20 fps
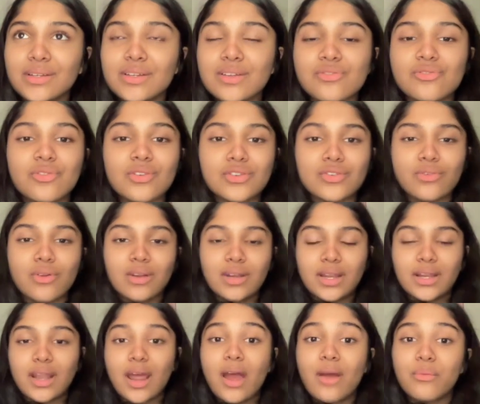illustration
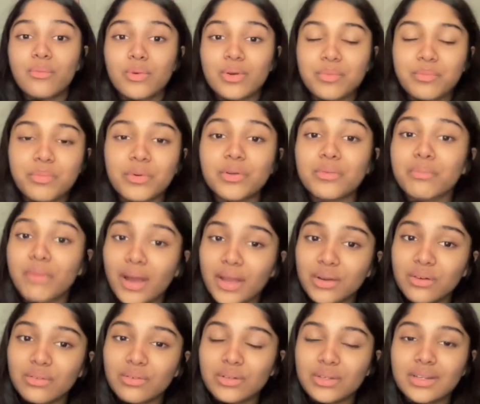online, I would put
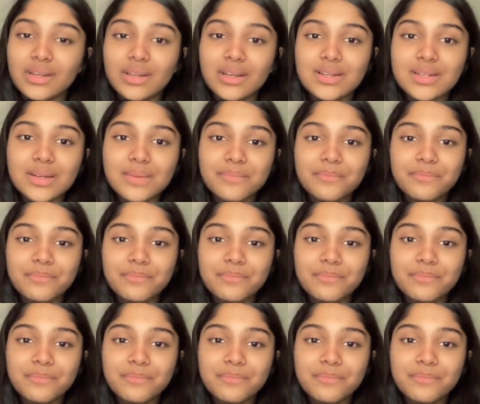my own in it.